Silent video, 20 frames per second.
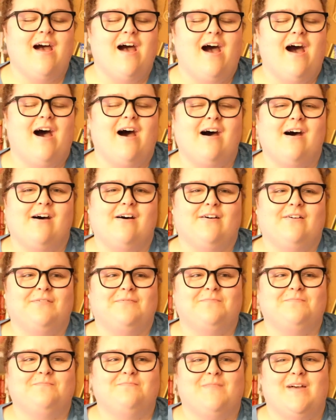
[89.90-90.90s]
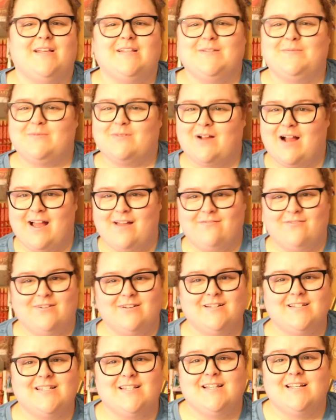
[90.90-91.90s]
My
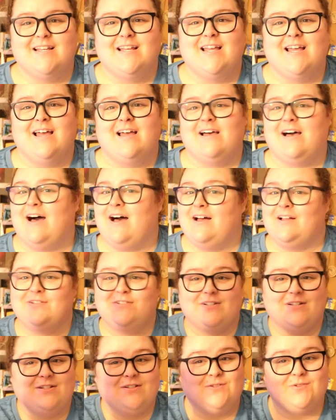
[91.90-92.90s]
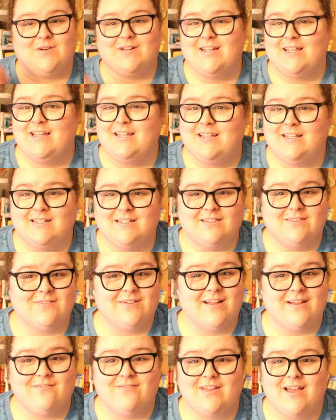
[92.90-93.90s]
subscribers,
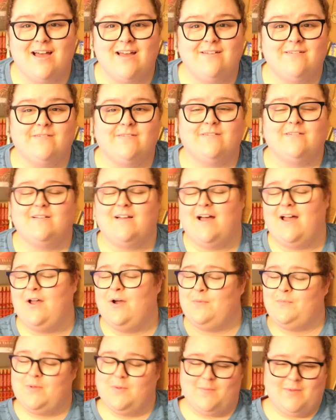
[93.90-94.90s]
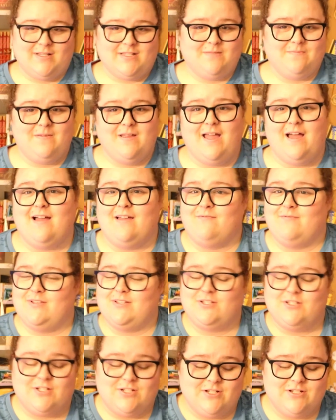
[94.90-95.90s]
123 of ya. I hope you missed me. I
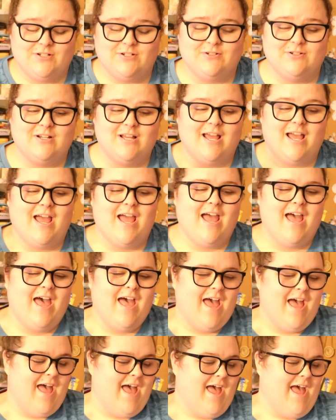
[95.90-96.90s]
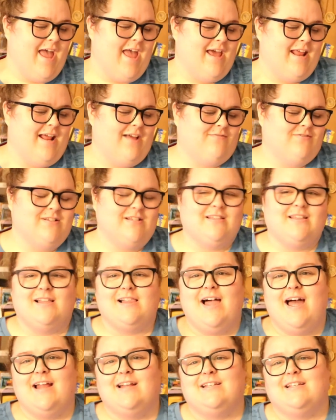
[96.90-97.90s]
missed you. And I'm just
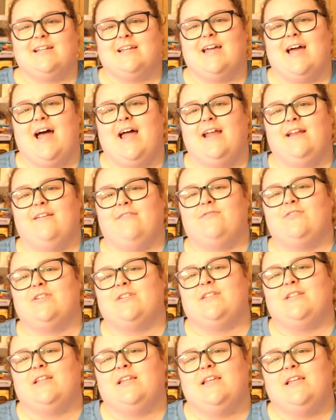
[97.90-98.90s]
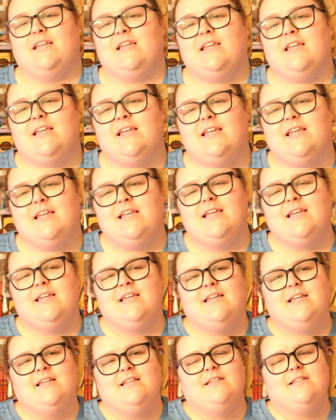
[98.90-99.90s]
glad to kind of just
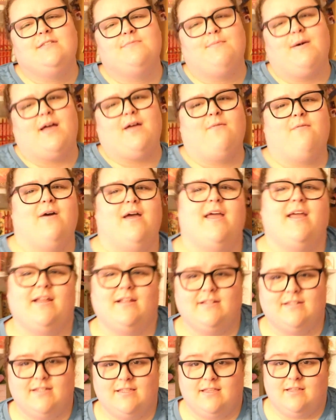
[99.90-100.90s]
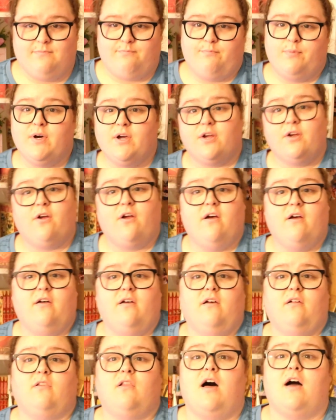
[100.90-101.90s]
ease my way into the
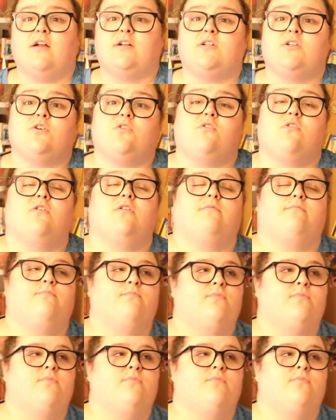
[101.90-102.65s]
long-term